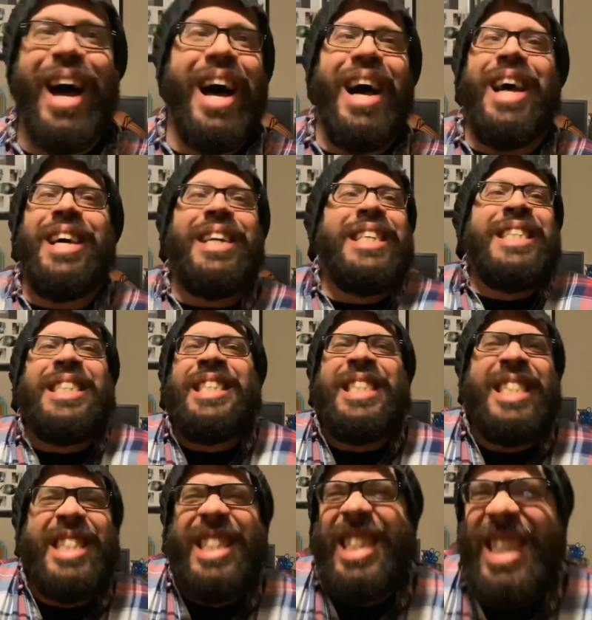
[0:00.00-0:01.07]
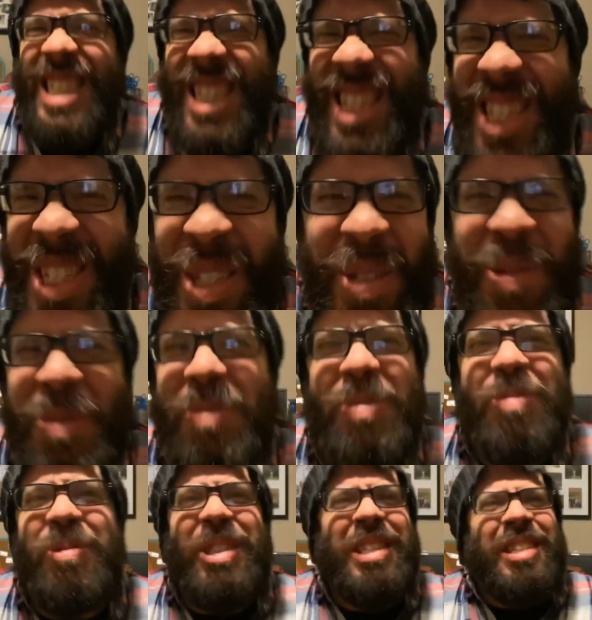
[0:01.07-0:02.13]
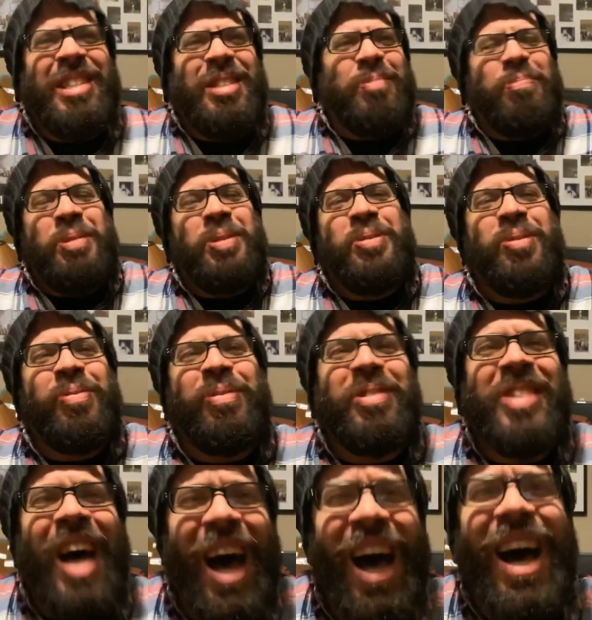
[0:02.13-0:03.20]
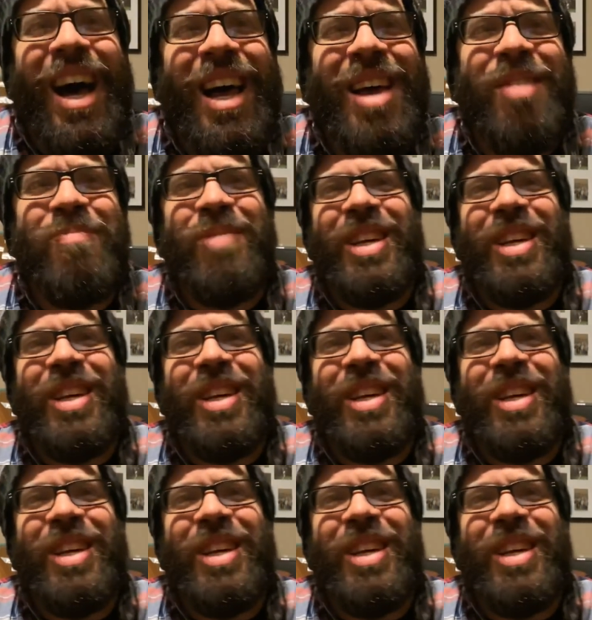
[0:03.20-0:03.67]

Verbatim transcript: This is a beautiful time,